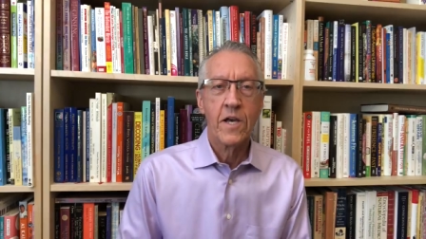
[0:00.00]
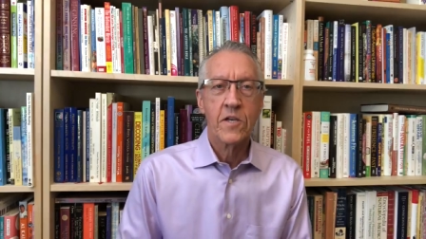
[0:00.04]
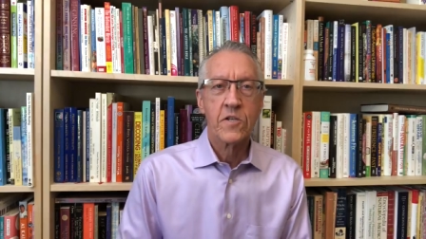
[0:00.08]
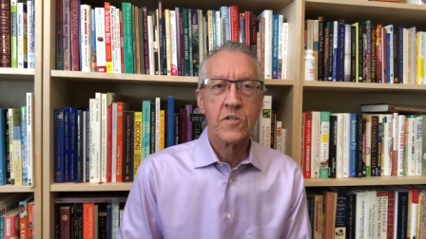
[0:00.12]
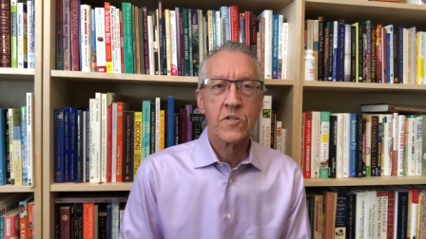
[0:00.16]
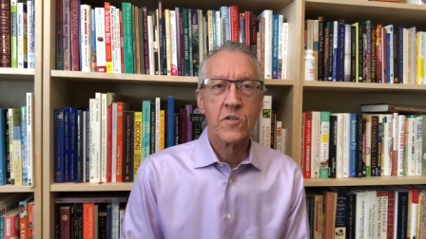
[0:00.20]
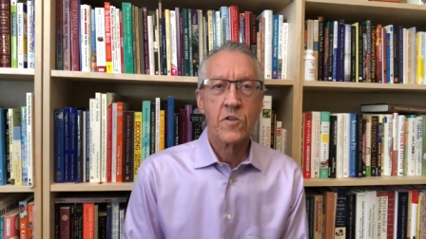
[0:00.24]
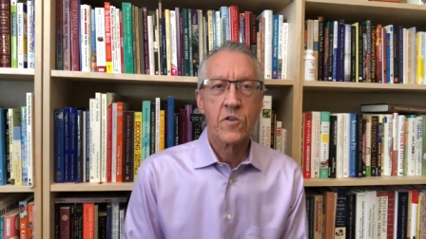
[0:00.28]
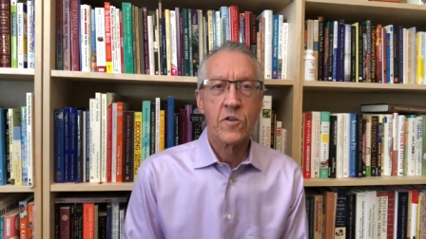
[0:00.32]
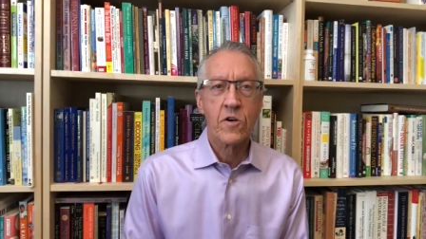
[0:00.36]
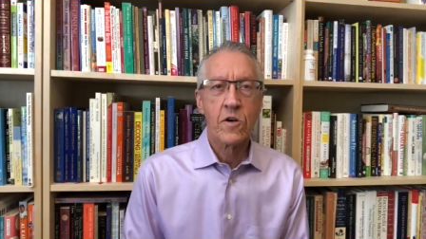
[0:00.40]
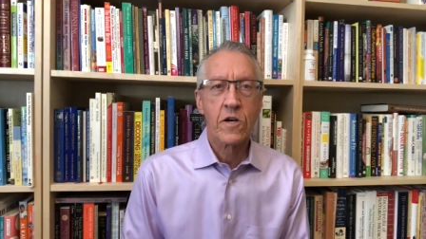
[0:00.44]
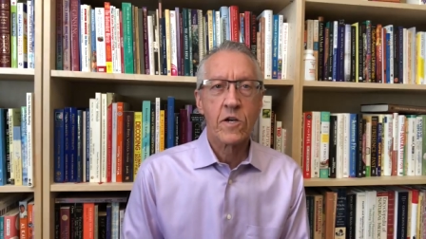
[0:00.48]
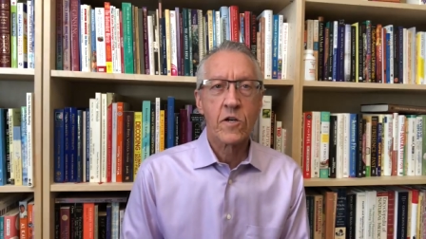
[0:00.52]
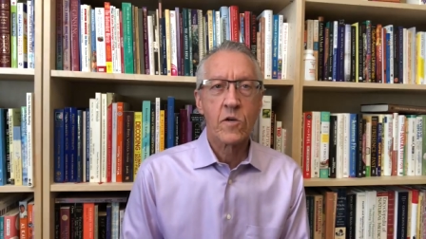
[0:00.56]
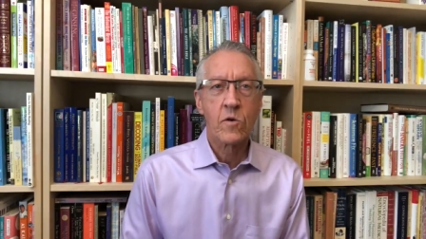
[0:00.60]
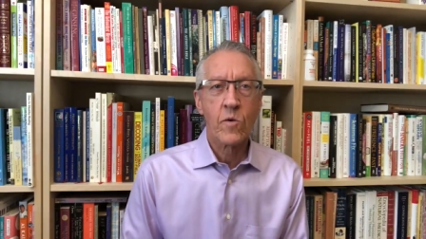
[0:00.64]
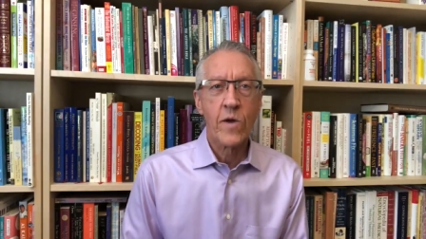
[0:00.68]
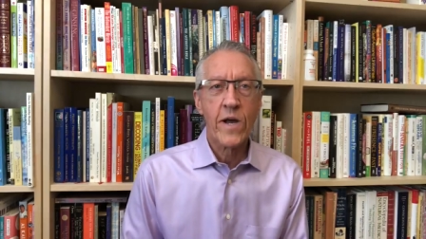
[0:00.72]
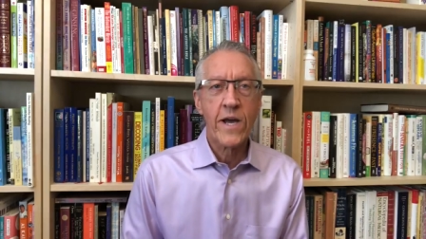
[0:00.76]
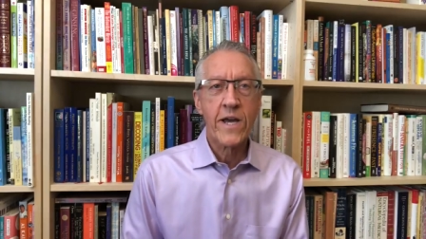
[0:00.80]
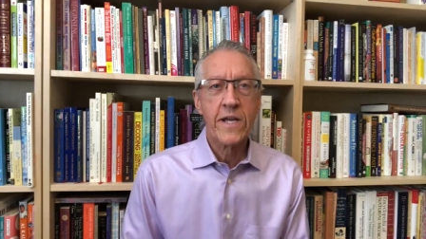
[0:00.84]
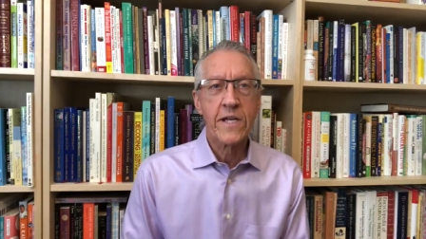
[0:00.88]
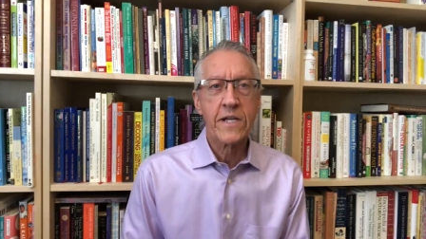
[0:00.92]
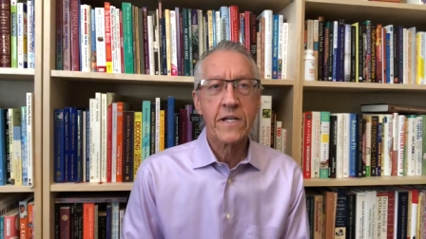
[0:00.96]
So they're
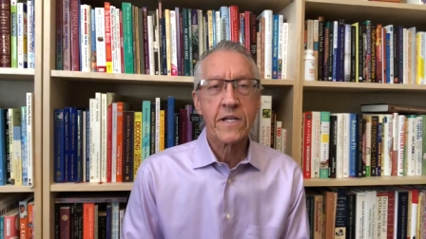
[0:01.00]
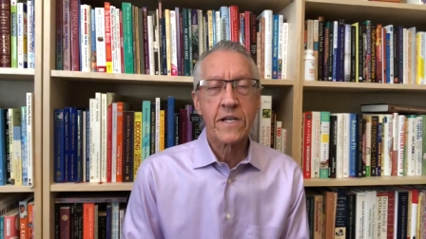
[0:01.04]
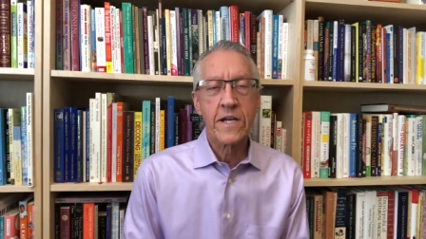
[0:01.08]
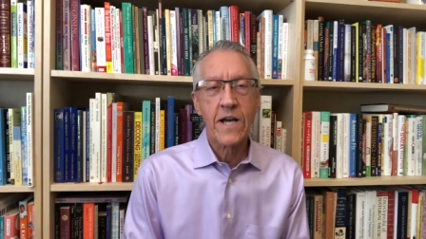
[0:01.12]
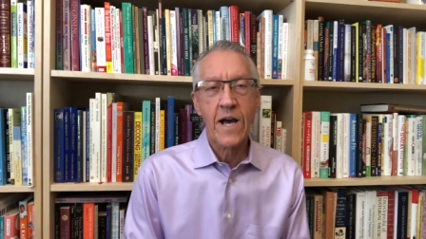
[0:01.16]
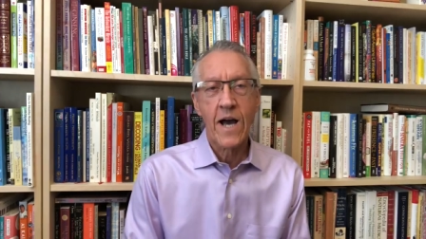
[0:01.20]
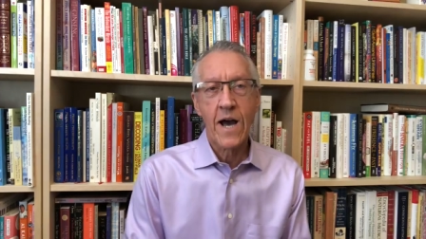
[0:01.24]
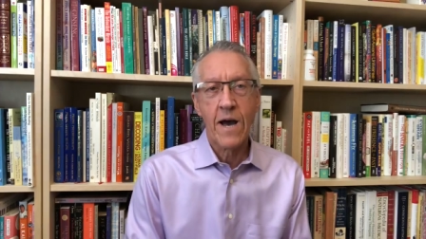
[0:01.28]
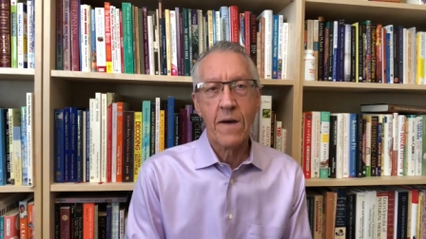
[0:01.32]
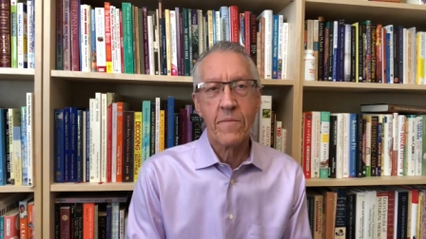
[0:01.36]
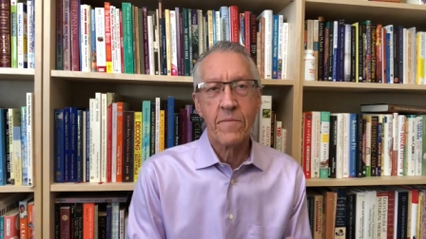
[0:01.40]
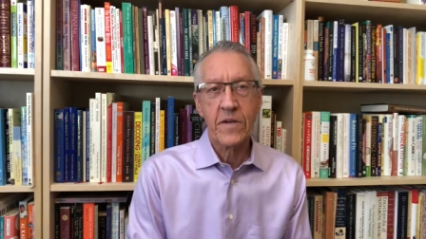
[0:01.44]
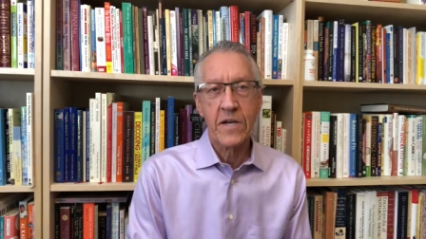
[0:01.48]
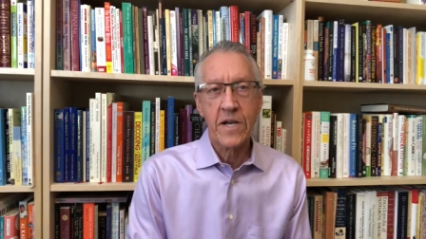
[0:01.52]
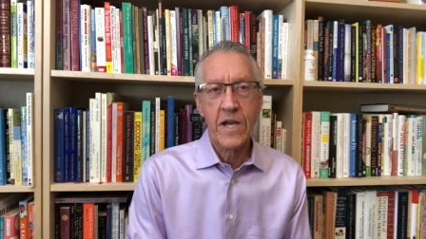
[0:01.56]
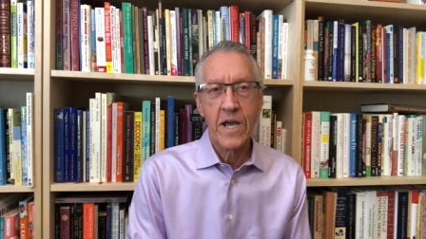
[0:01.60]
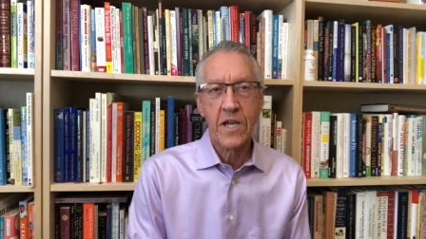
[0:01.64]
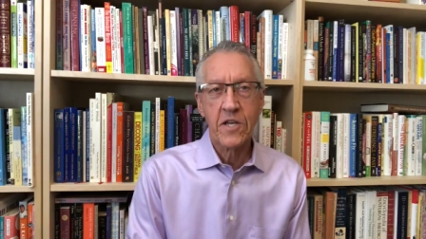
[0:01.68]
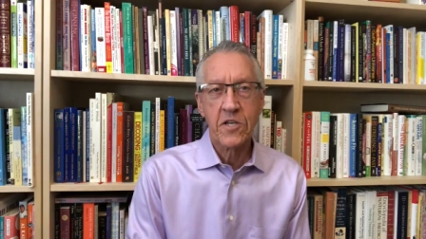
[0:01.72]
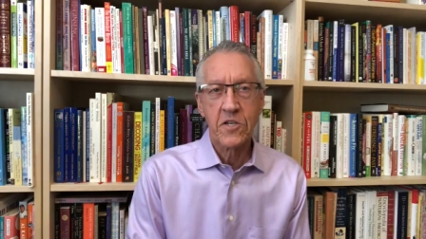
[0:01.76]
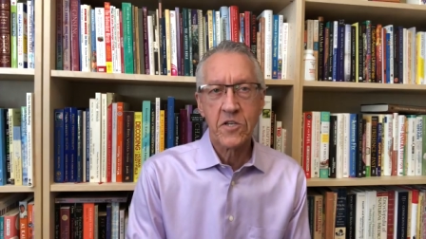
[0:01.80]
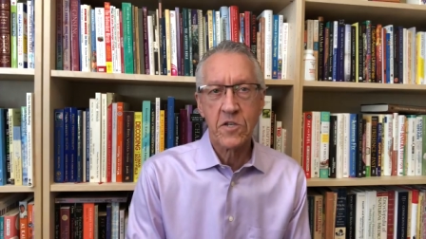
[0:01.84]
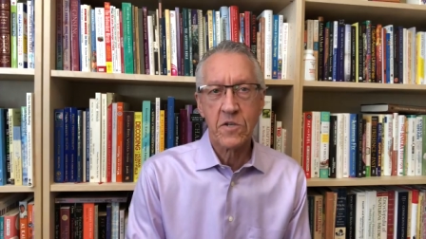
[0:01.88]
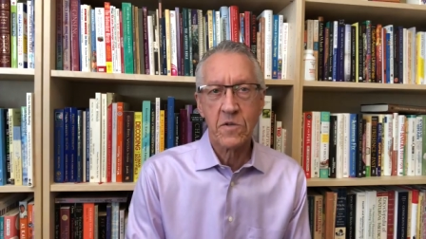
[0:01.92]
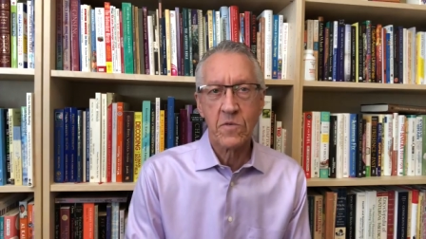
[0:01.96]
great in
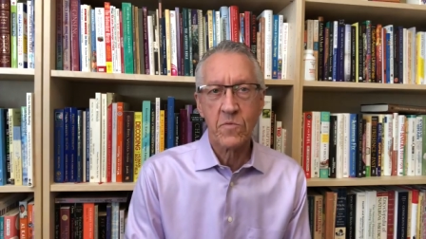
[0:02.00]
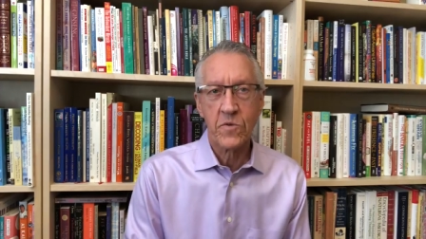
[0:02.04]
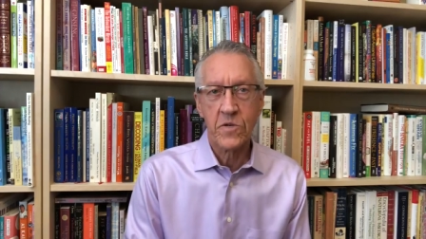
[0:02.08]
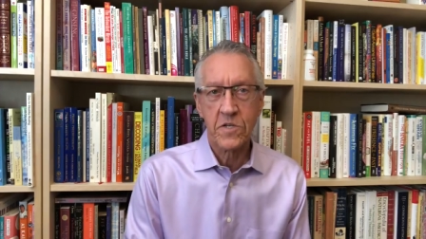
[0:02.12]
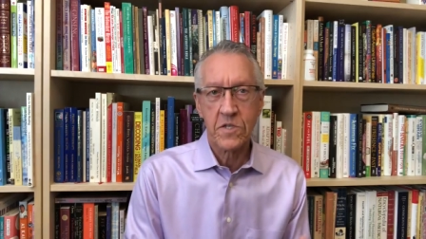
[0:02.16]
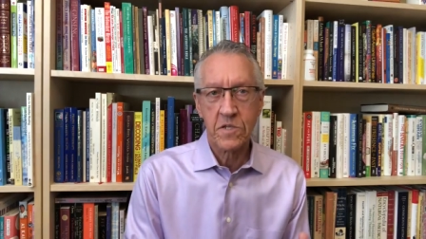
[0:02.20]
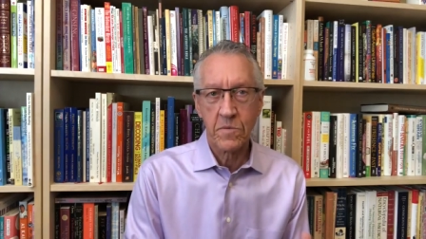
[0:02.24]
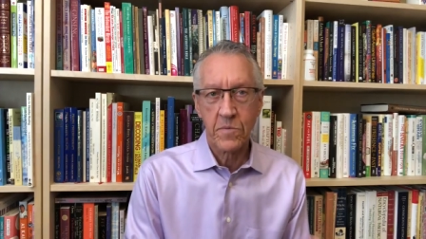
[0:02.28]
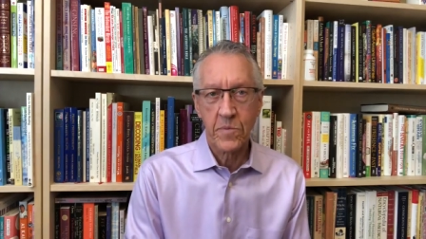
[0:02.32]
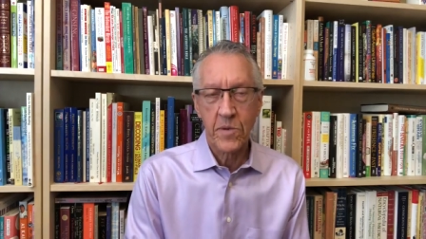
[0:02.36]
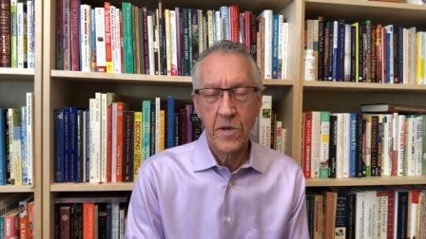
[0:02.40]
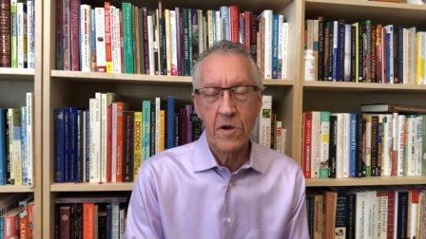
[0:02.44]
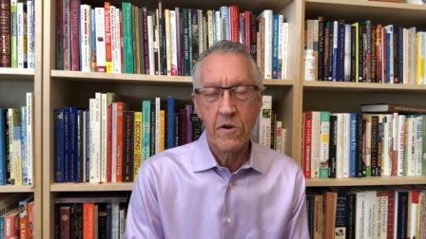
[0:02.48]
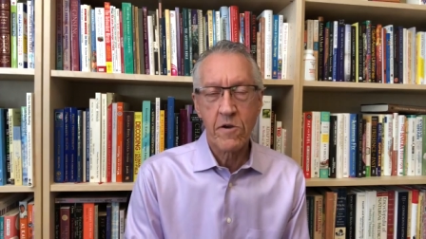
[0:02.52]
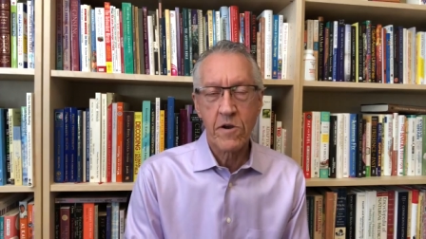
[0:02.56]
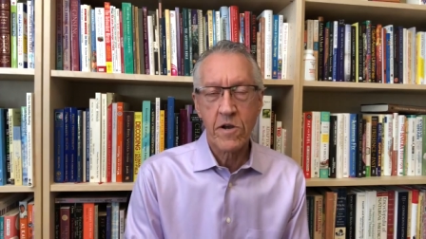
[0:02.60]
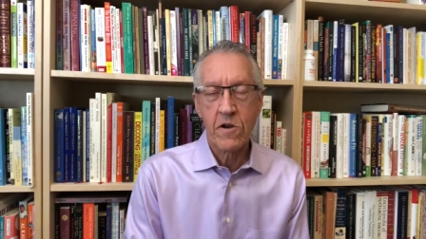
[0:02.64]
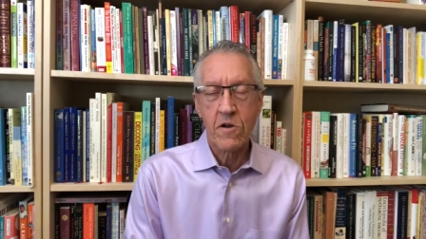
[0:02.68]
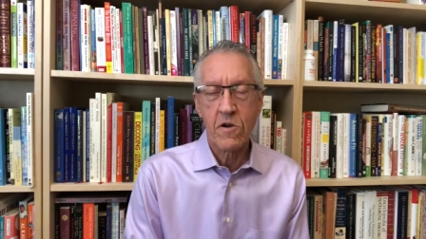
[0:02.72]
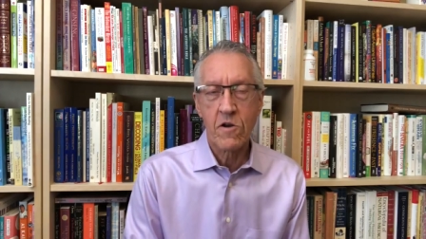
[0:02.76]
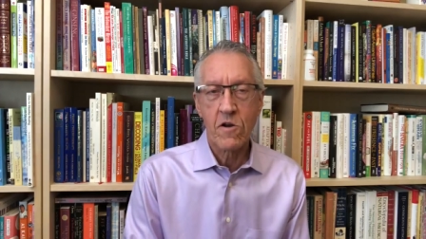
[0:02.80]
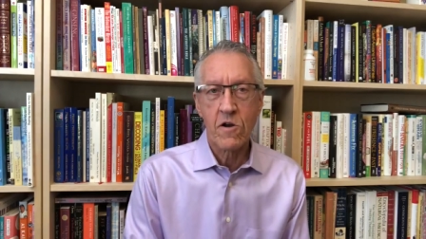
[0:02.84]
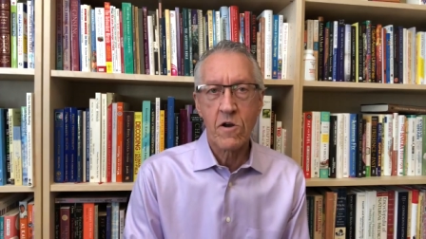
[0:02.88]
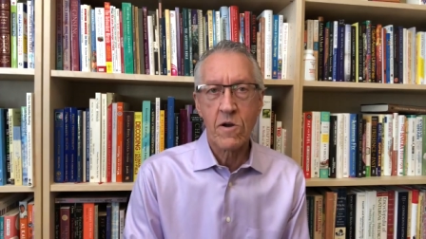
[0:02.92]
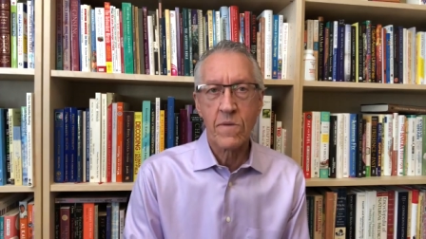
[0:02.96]
combination with
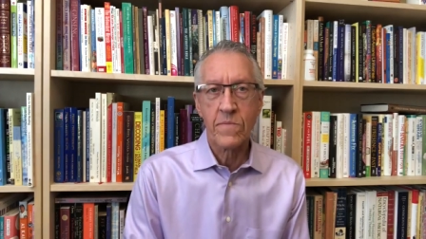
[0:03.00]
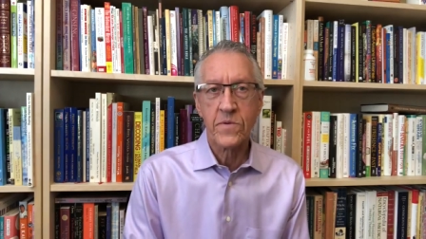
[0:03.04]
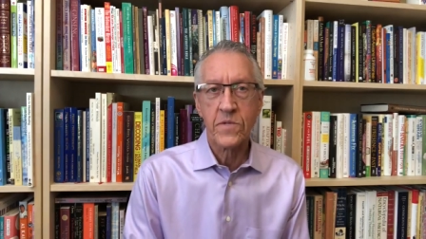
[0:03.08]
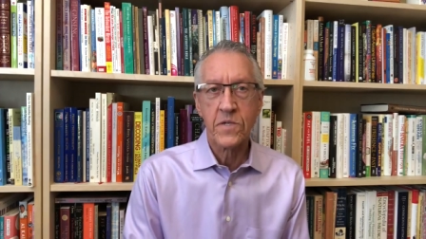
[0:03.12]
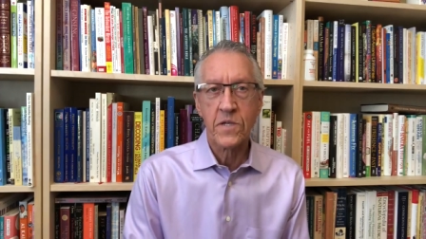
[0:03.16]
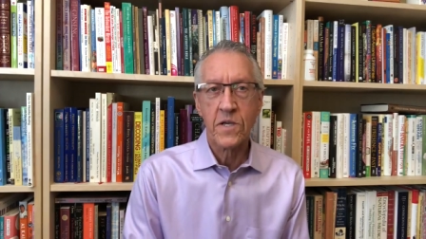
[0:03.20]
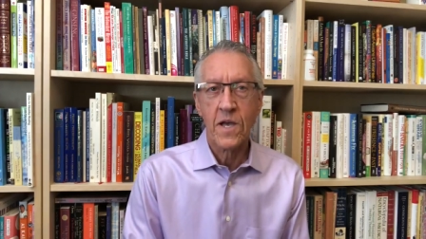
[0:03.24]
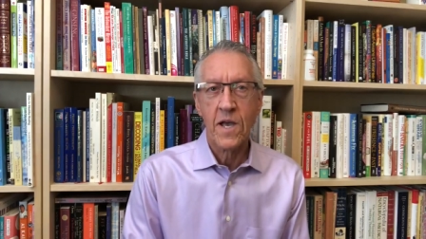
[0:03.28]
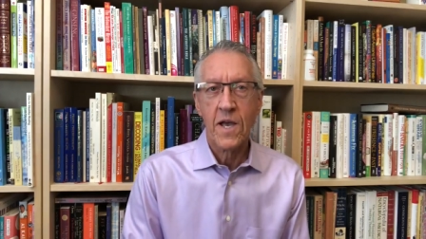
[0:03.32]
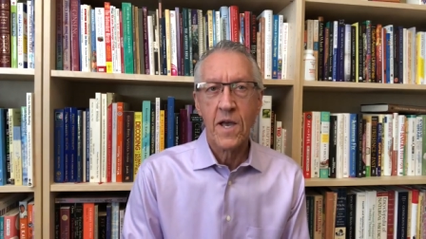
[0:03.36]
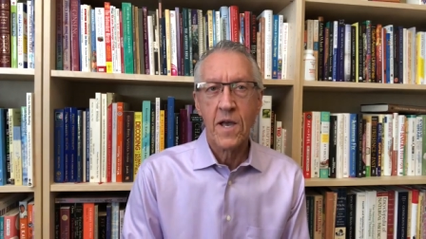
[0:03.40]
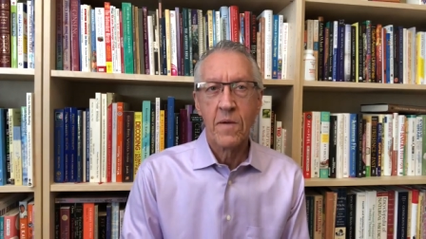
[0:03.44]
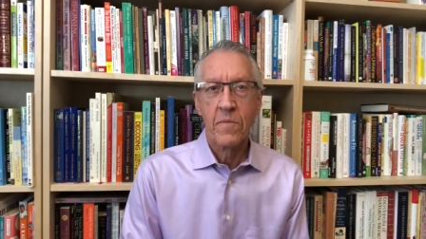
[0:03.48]
superior herbs,